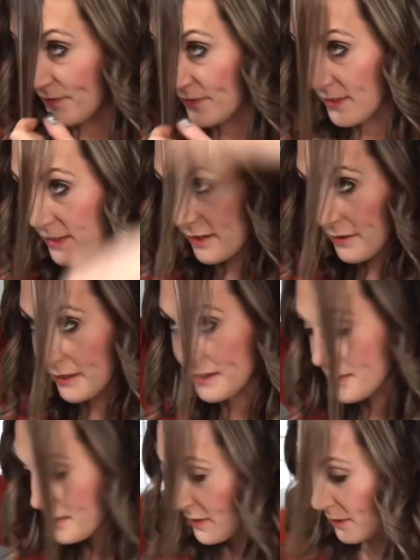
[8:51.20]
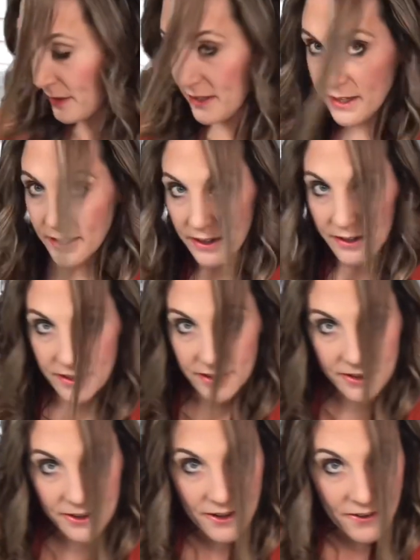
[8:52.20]
All right, so here,
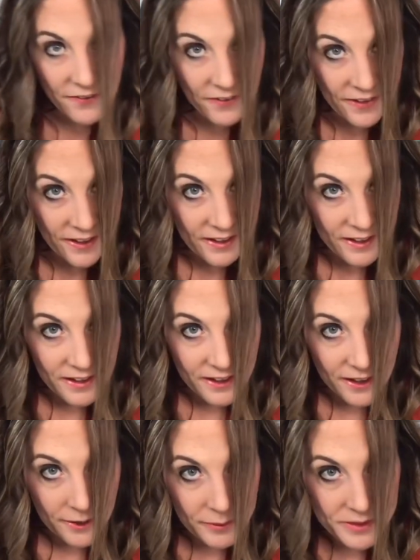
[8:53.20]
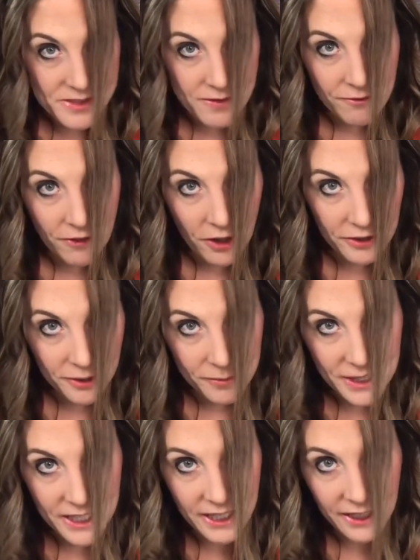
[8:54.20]
I want some volume
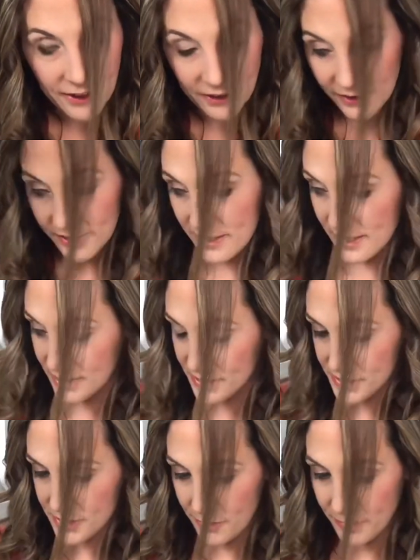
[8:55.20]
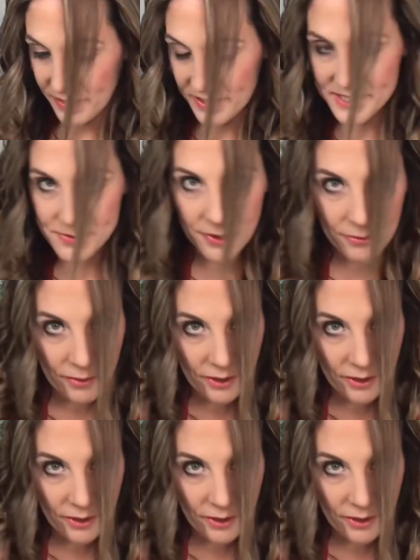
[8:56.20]
here. So with this one, we're